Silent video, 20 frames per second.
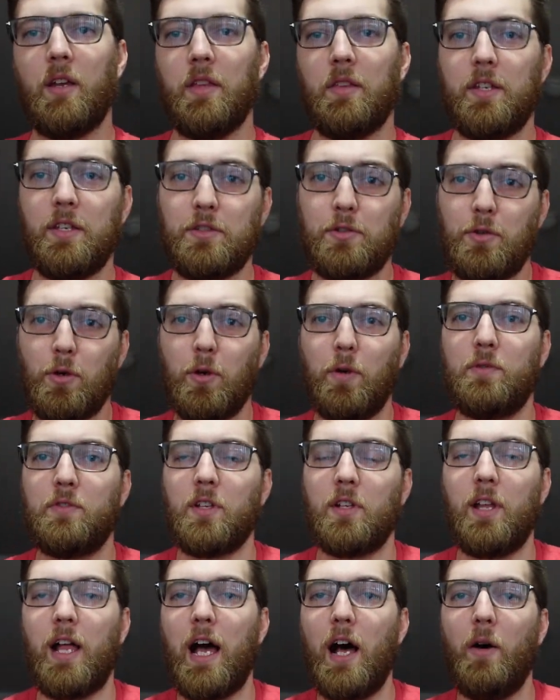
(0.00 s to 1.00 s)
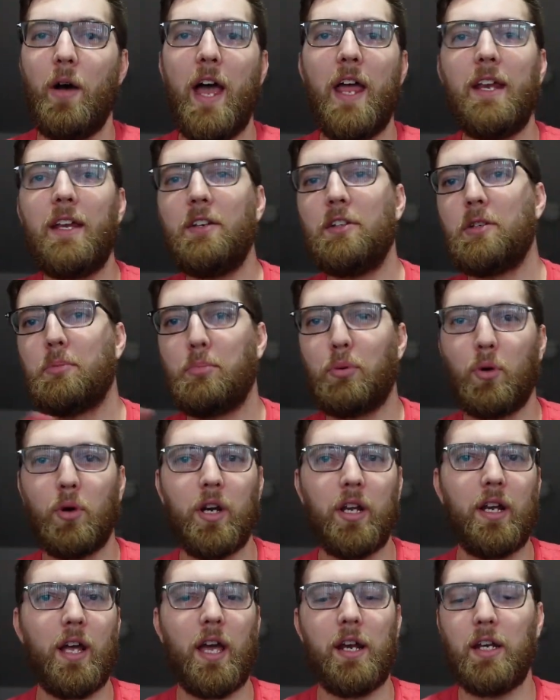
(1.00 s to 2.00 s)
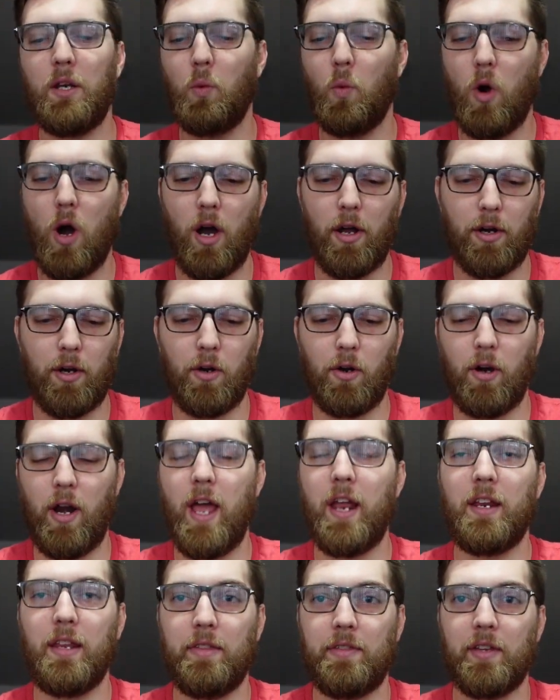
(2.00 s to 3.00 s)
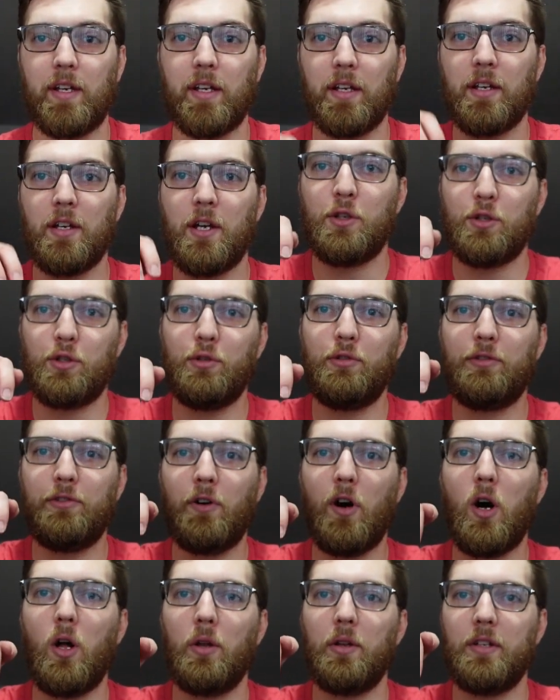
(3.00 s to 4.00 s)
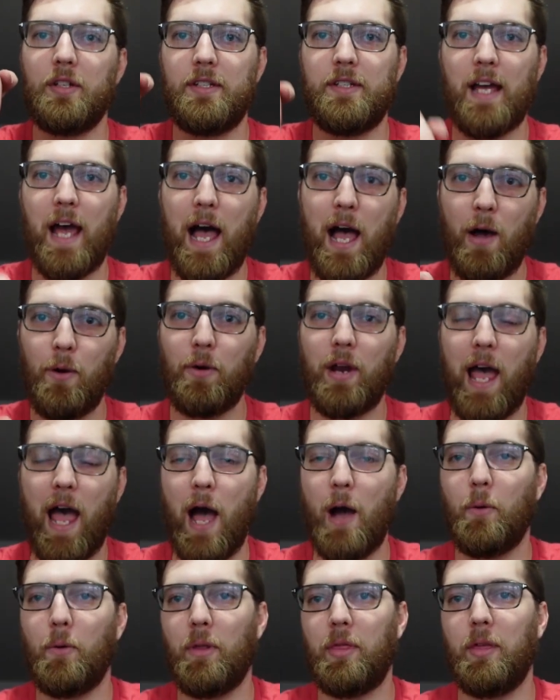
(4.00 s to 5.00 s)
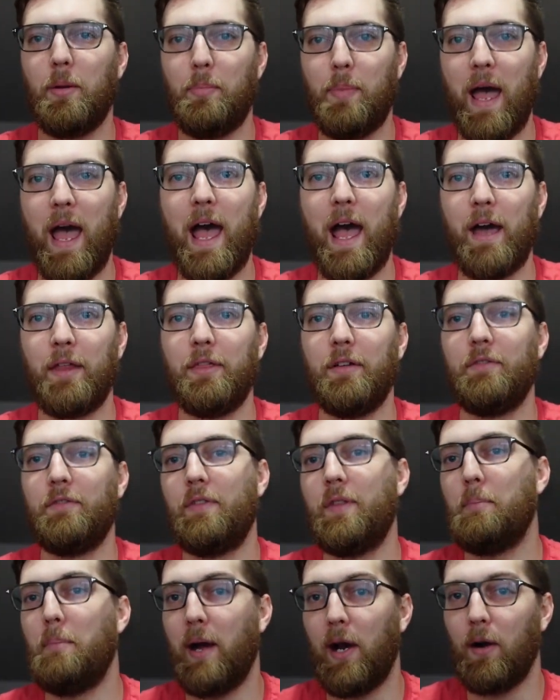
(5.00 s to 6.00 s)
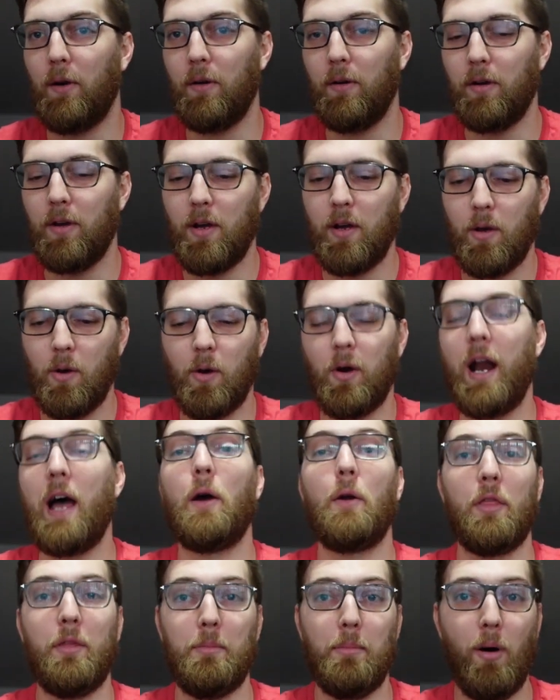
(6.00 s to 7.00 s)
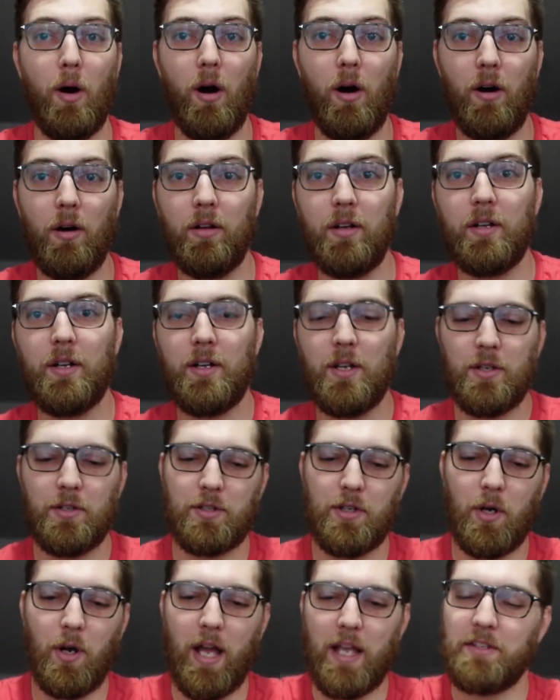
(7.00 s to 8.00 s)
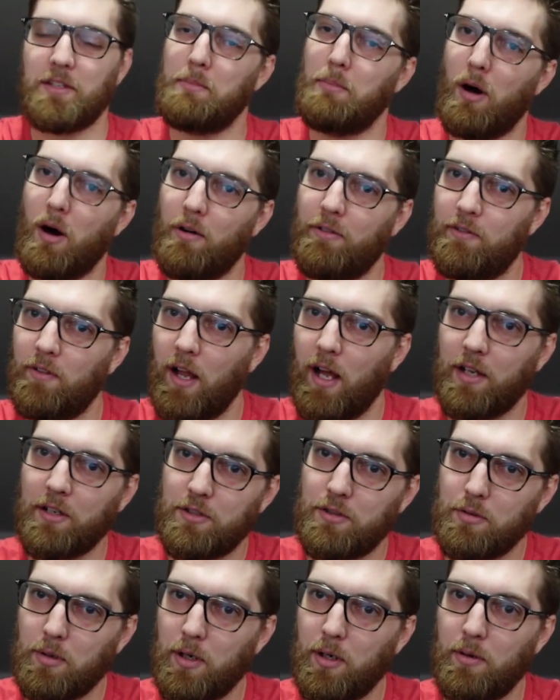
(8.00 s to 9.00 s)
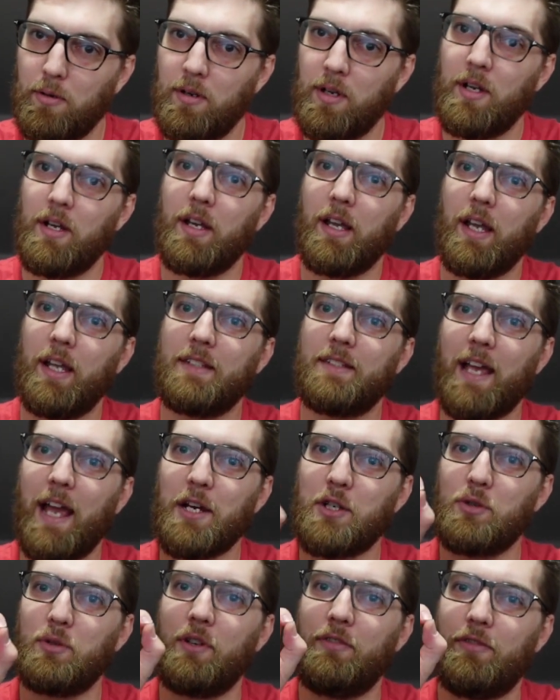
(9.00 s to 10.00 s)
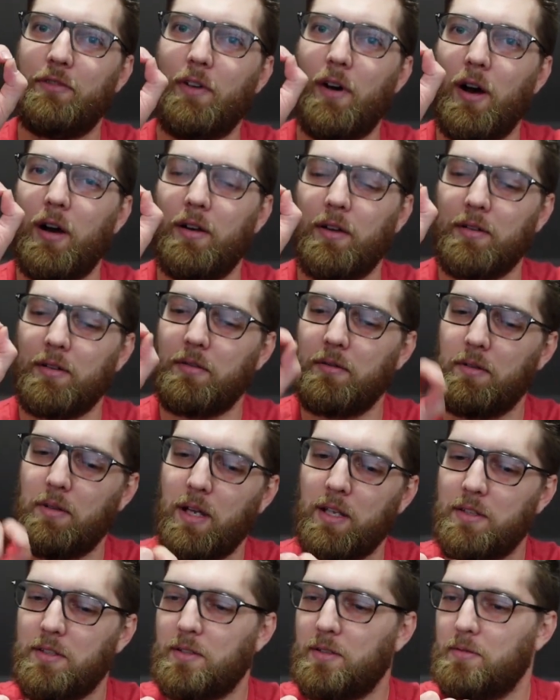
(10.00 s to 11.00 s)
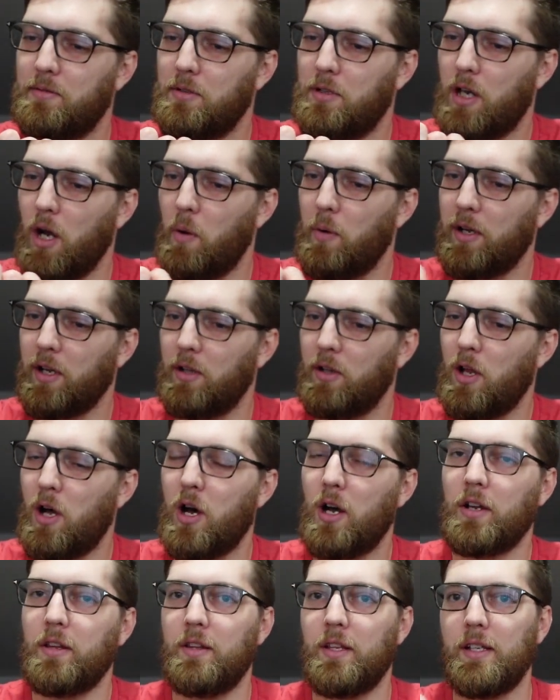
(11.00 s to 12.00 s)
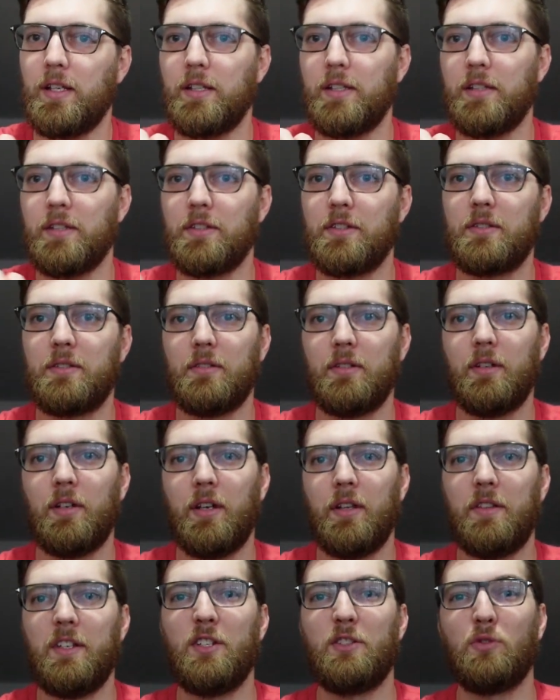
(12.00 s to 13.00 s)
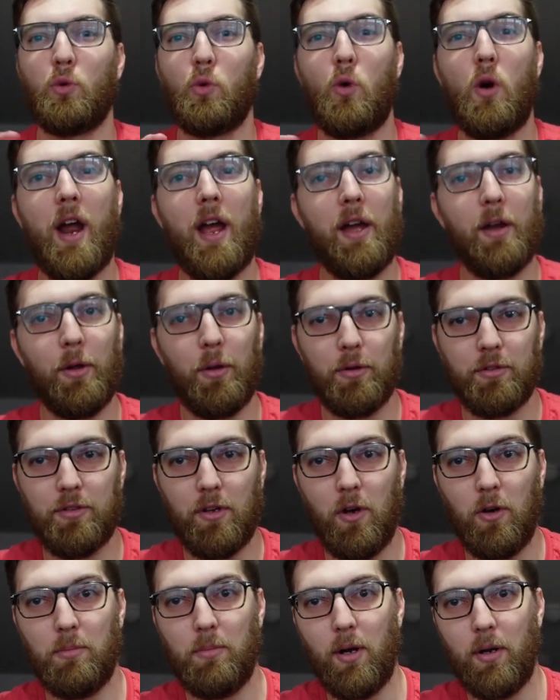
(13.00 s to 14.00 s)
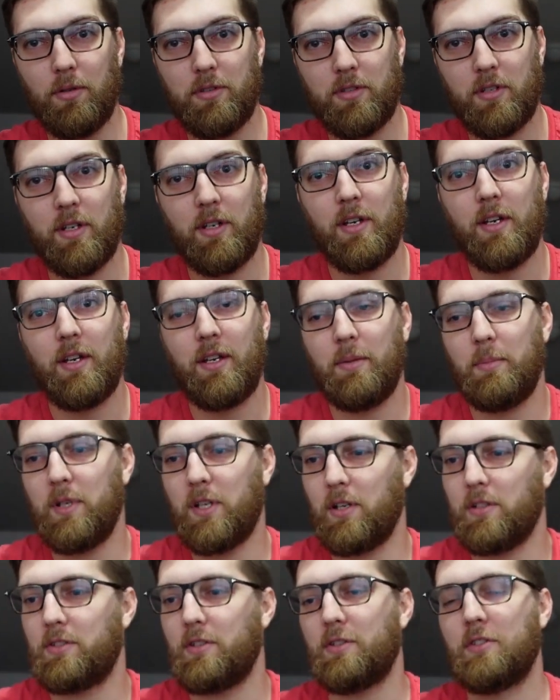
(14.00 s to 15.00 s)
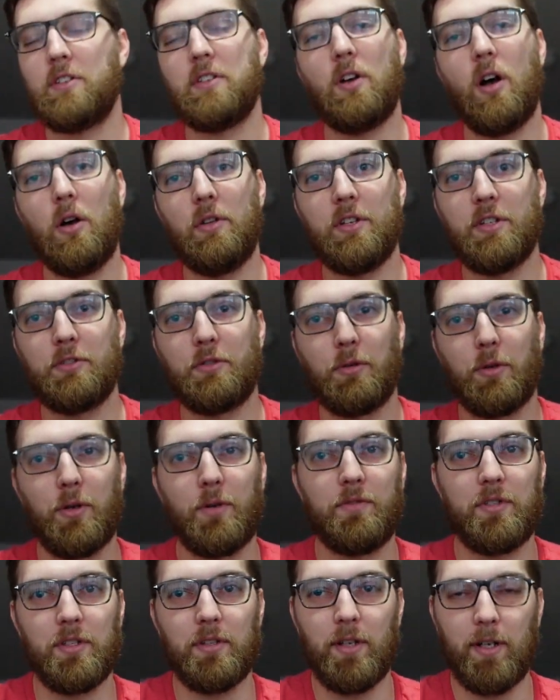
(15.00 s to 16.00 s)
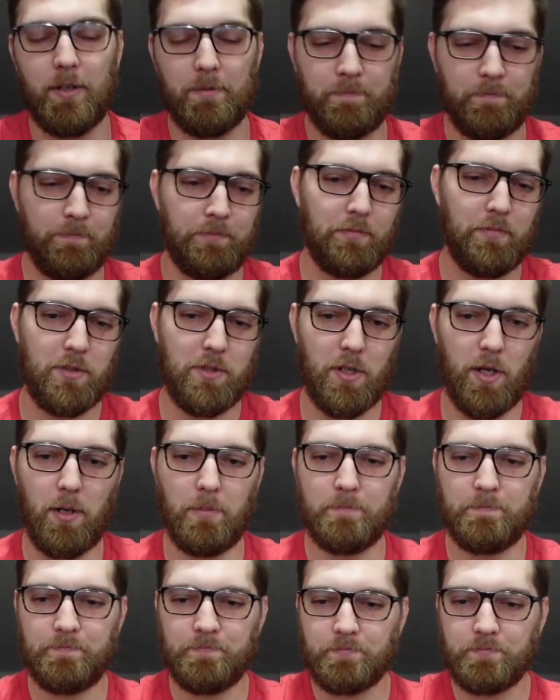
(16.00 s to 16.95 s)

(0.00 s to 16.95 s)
these grooves allow any debris, any water, or anything to fall down out of the path of the barrel, or out of the ball. So as the ball flies through, it's actually it's going along these rails almost, because there's all these grooves in there. So